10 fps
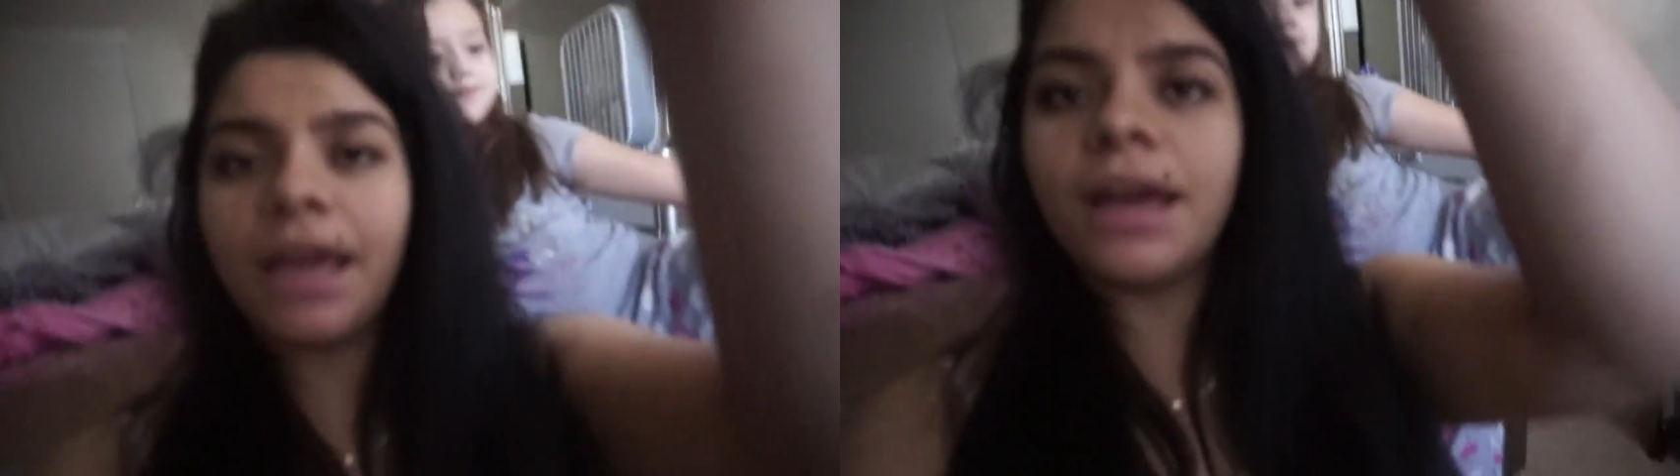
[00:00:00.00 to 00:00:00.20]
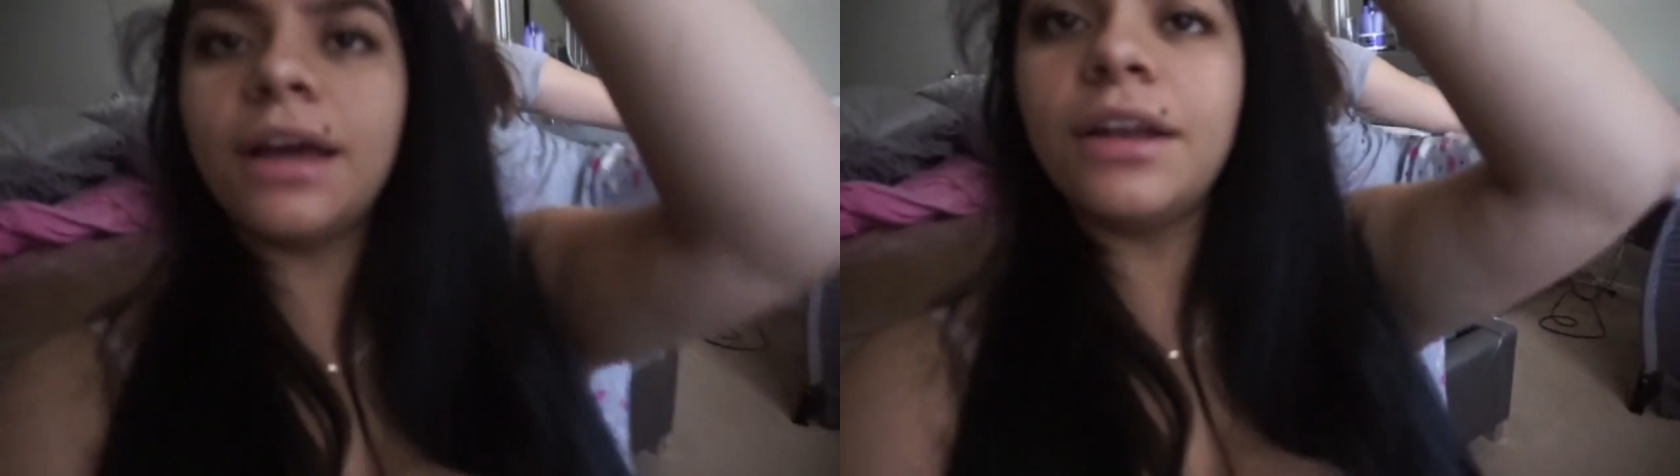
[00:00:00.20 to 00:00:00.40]

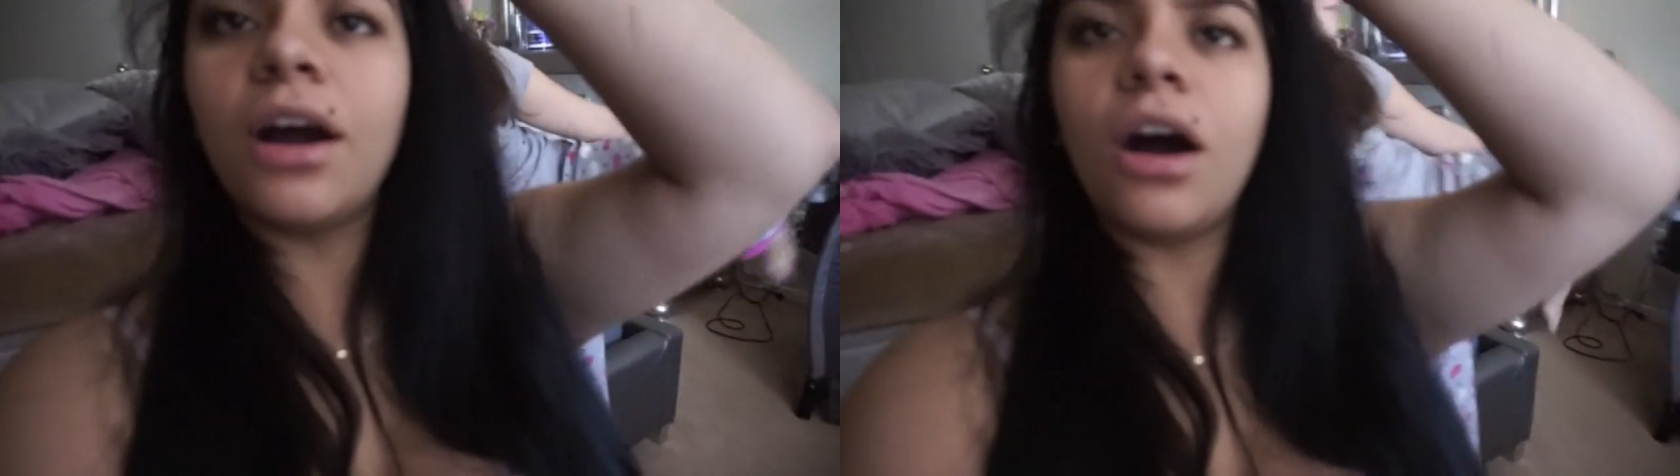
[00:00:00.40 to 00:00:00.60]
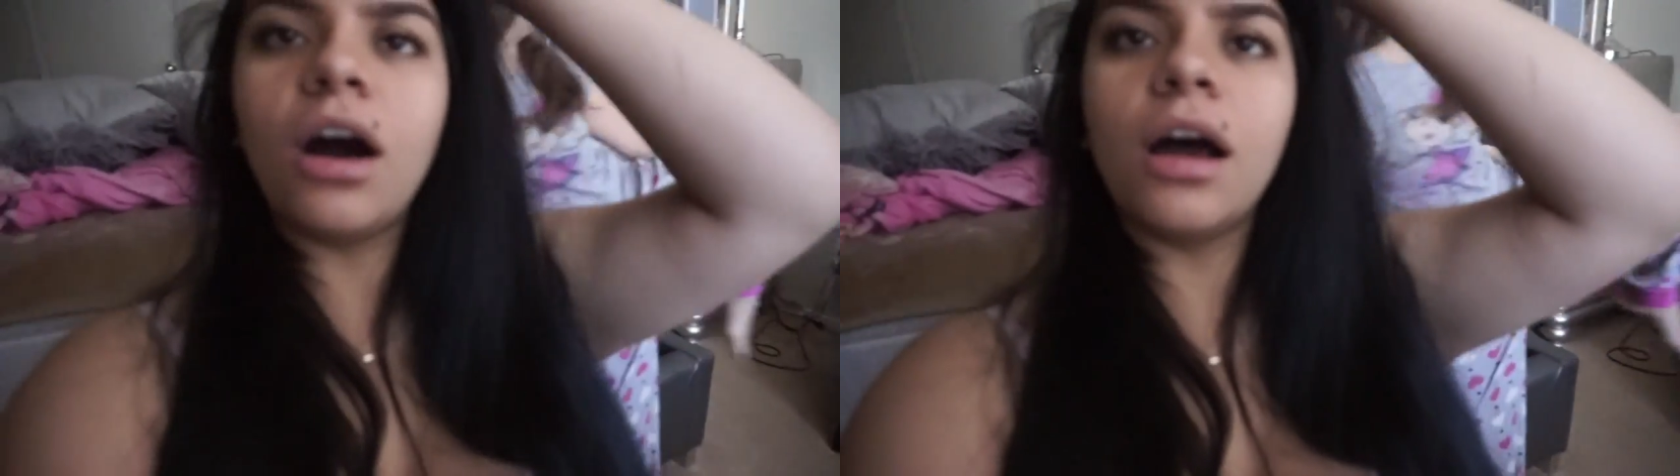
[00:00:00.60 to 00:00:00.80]
and
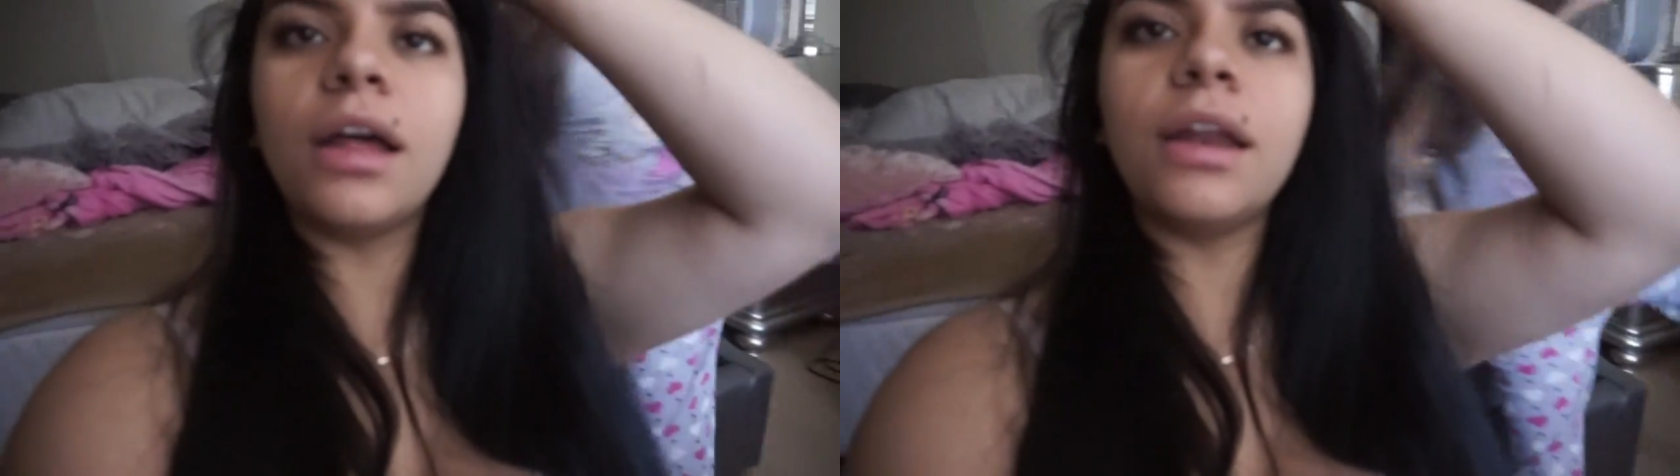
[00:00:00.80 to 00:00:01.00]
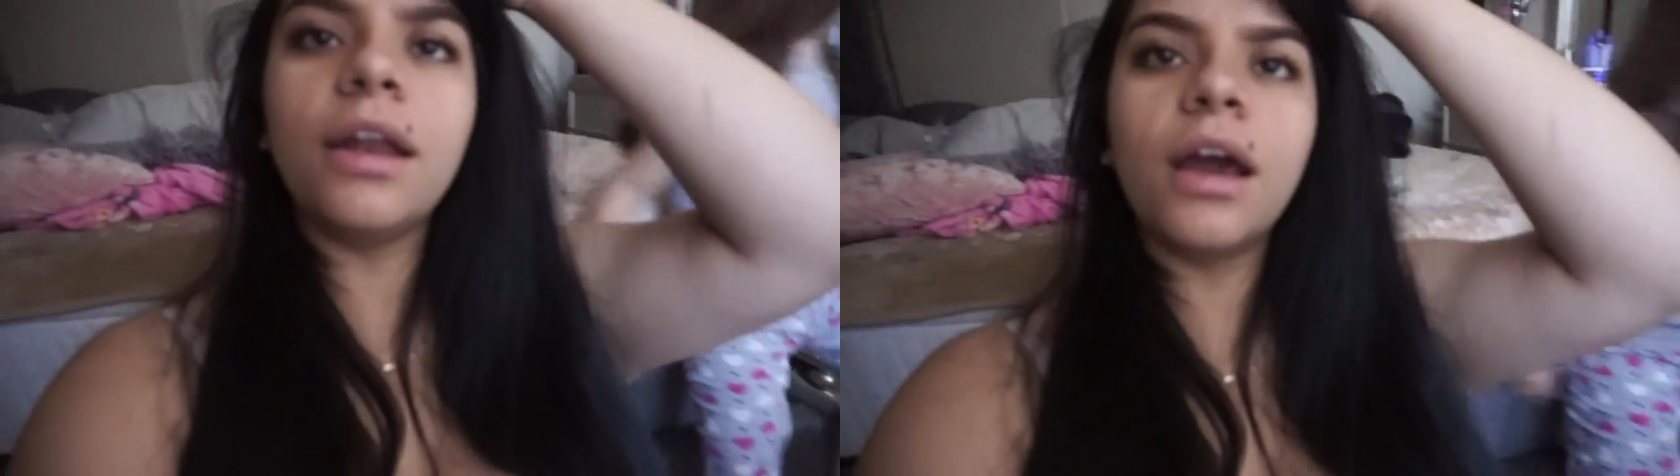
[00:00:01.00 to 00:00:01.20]

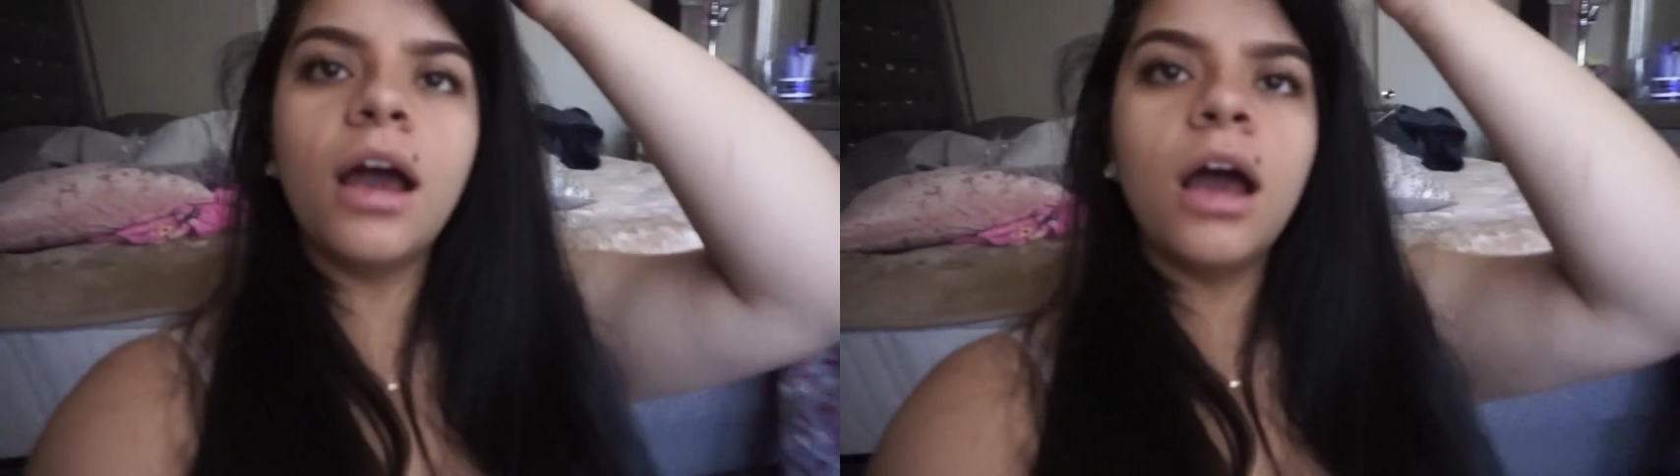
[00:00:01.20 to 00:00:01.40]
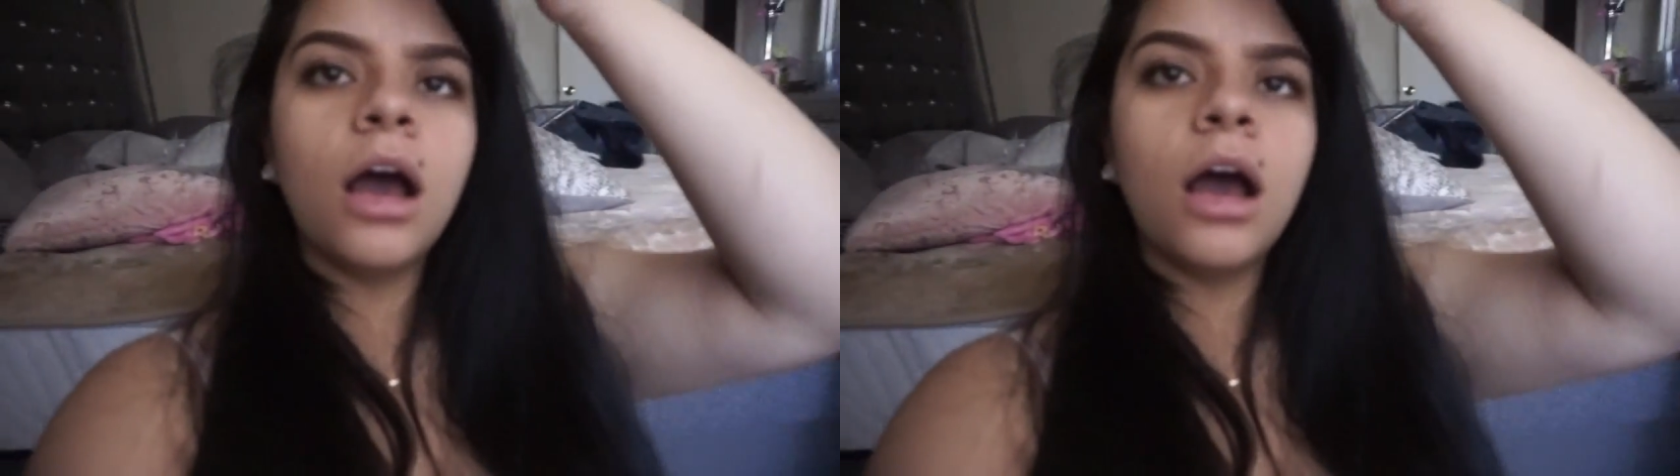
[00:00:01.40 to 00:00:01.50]
on